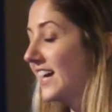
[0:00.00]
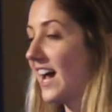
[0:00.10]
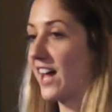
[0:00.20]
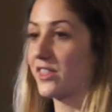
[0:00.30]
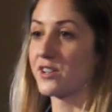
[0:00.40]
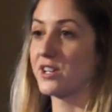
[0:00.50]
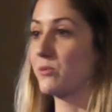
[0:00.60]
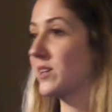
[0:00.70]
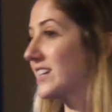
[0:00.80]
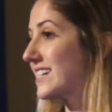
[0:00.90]
and 30
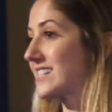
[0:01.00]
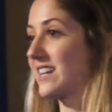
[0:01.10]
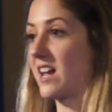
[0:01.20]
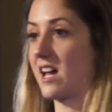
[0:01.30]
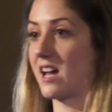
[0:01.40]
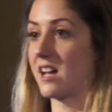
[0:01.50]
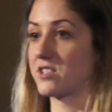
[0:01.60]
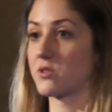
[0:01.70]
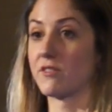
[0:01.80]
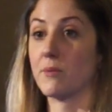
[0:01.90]
really isn't a,
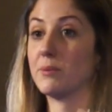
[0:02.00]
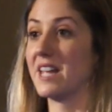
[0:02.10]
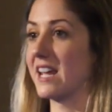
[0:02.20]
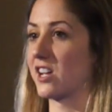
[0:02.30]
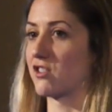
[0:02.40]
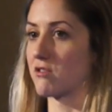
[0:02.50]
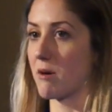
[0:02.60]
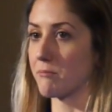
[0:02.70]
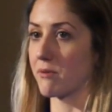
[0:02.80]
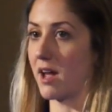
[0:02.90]
sort of a blanket or
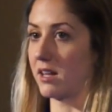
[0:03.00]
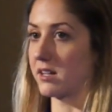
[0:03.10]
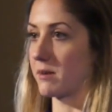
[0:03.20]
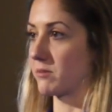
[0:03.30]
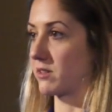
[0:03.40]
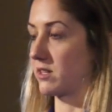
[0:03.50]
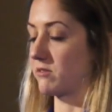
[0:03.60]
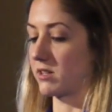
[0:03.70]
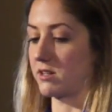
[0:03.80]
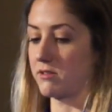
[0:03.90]
umbrella number that
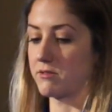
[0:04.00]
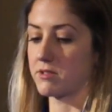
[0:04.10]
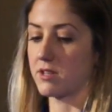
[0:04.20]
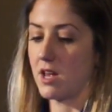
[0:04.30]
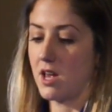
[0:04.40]
you can use.